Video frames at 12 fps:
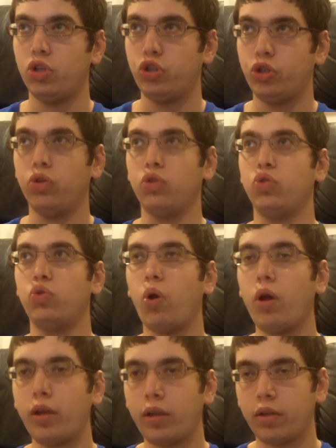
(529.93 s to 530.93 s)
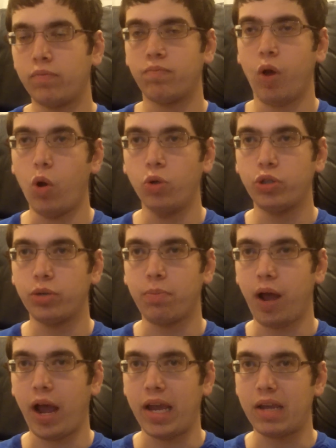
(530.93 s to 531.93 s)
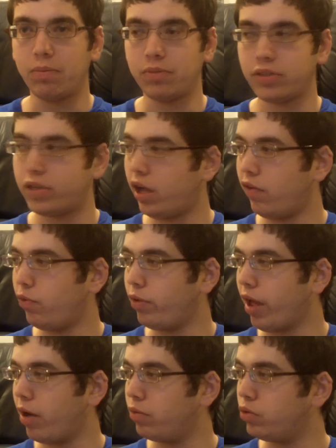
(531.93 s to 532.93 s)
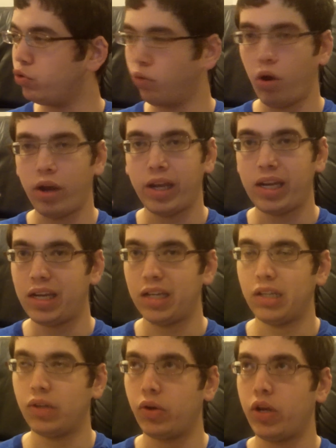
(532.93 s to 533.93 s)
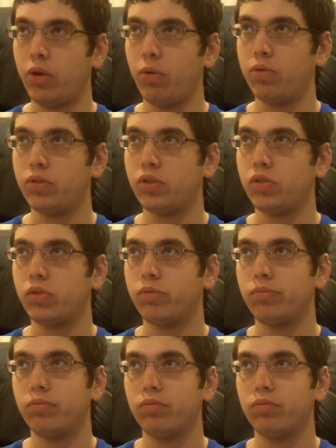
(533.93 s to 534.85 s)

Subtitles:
Sure, drawing Ocean by himself without drawing any other heroes is